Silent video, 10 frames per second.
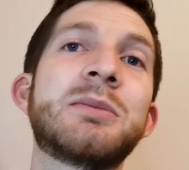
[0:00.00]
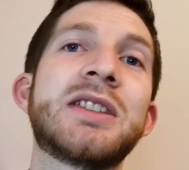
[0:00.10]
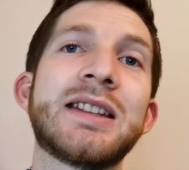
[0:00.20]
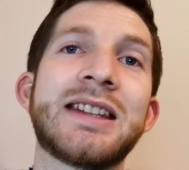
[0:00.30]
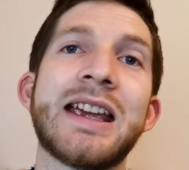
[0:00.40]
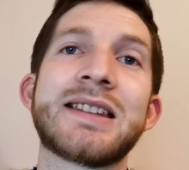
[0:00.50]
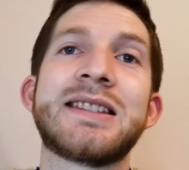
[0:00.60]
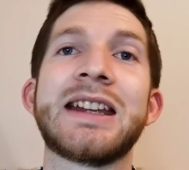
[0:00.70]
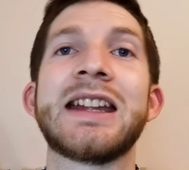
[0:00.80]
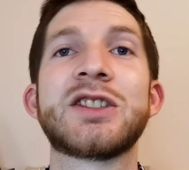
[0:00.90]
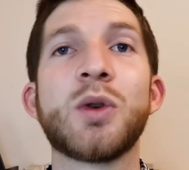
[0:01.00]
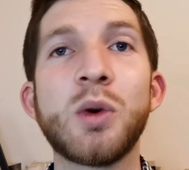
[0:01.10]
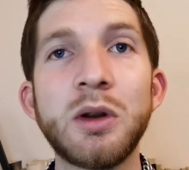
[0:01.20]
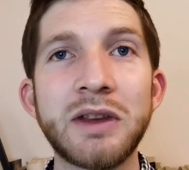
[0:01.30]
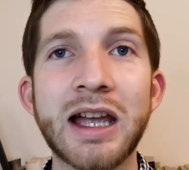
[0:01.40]
them to the test against
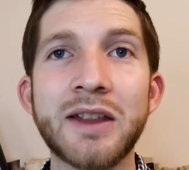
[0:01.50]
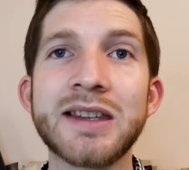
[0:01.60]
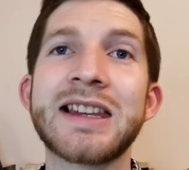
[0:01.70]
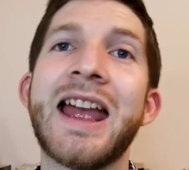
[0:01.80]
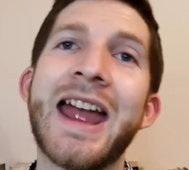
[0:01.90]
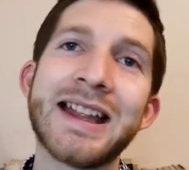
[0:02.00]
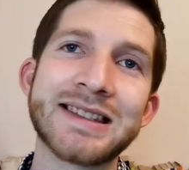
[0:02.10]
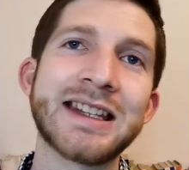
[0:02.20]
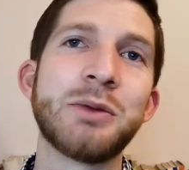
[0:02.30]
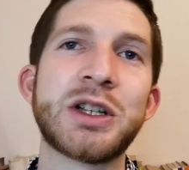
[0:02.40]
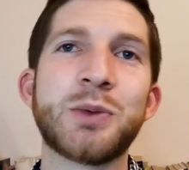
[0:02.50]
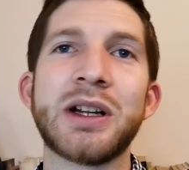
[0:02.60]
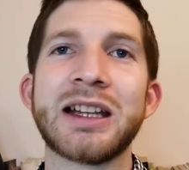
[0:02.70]
all of the others and see which